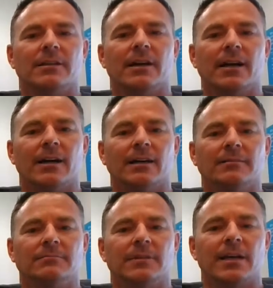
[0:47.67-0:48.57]

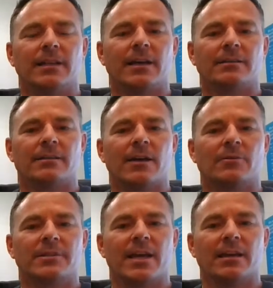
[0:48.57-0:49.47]
And that I
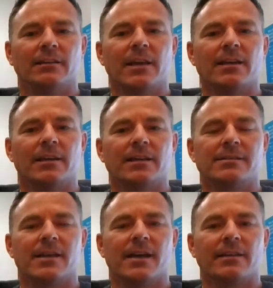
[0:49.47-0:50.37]
don't take it lightly
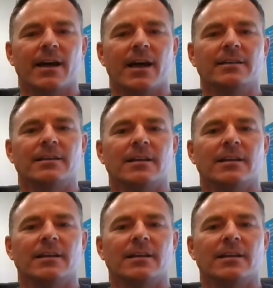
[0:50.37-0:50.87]
saying that,